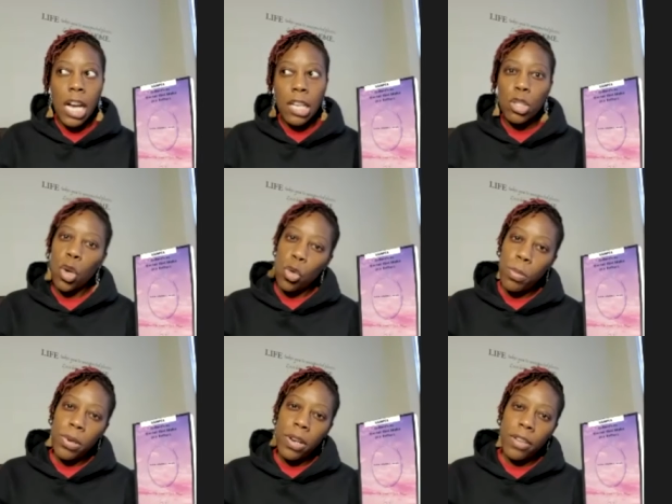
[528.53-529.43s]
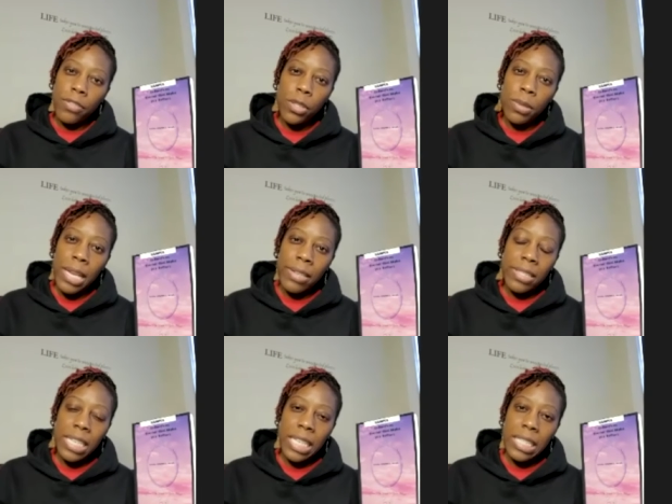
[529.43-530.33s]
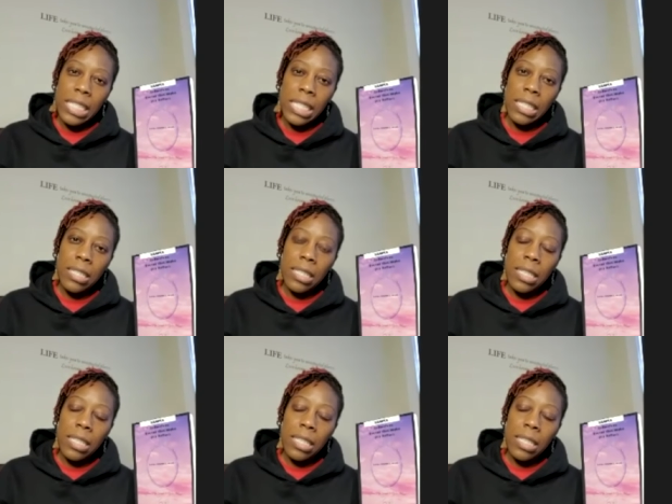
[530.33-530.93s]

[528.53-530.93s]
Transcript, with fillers: October of 2018.